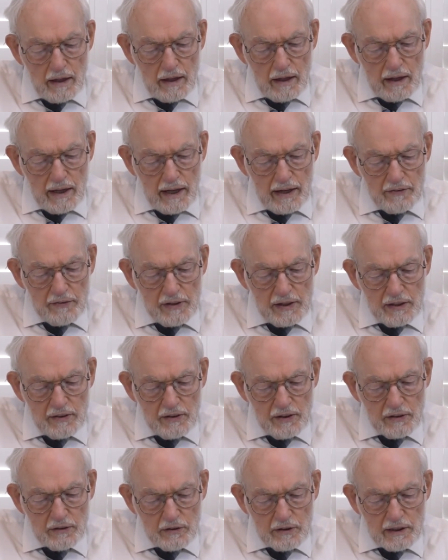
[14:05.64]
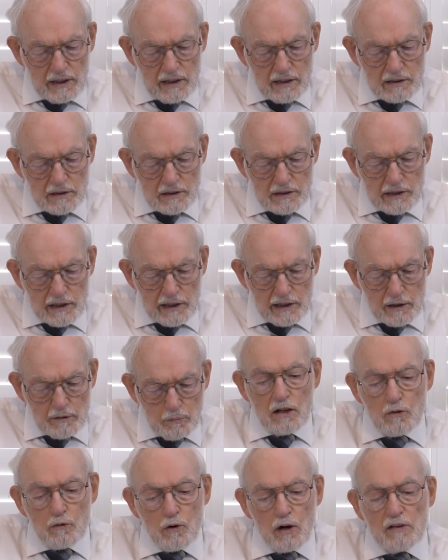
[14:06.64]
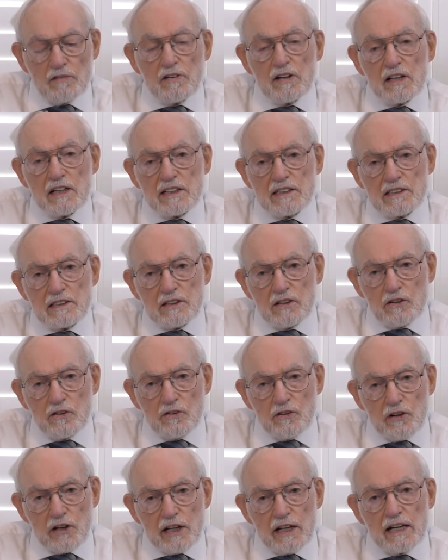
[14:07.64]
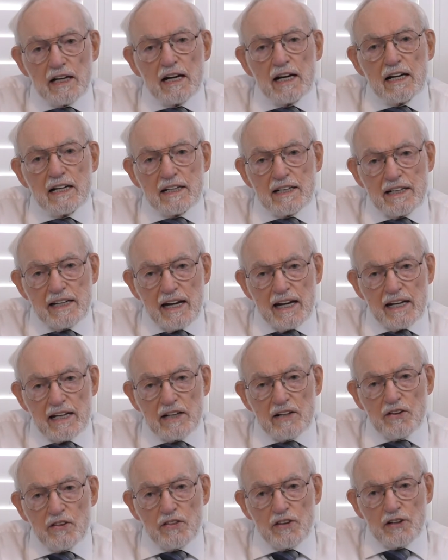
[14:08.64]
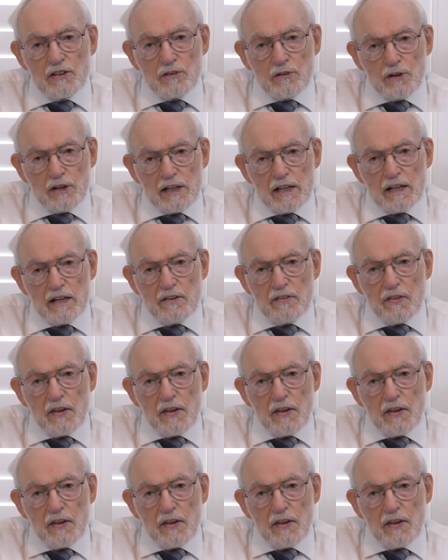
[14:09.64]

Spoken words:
And then there is the Revelatory Day Theory.